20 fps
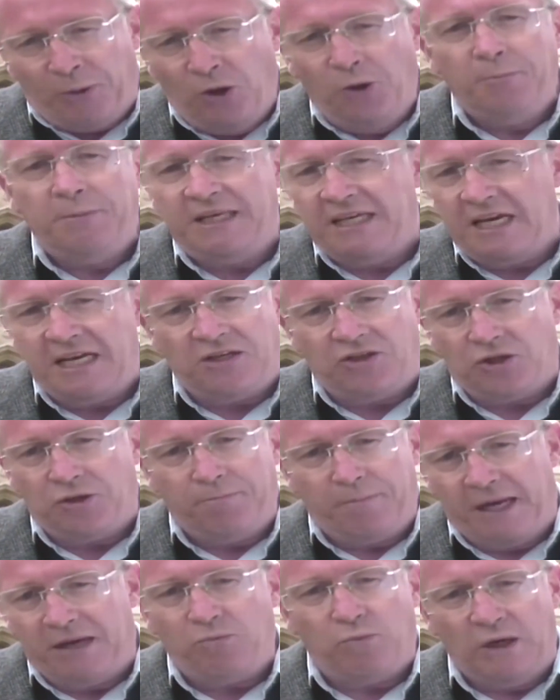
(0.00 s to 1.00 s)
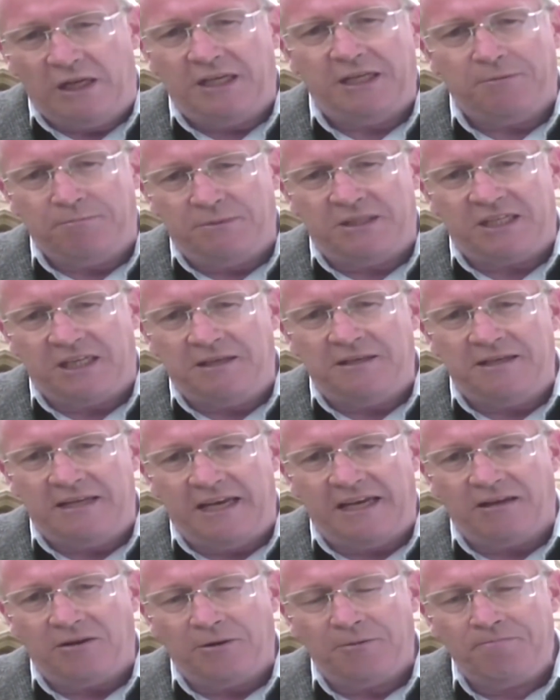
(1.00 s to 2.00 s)
permeated by William
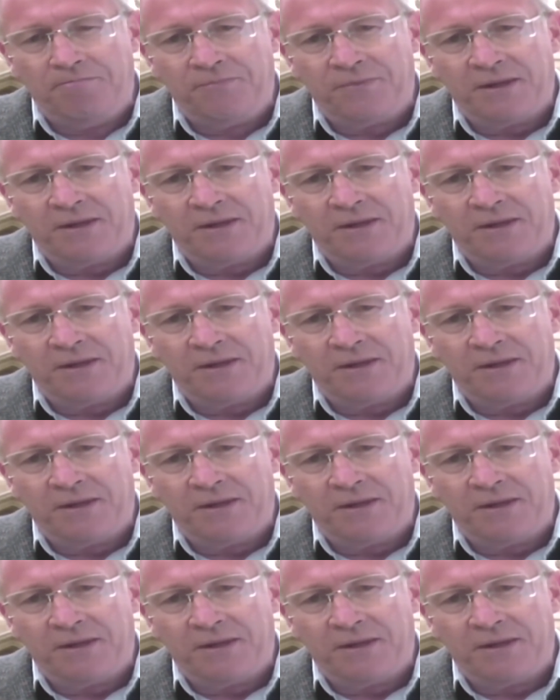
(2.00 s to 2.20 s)
Tyndale.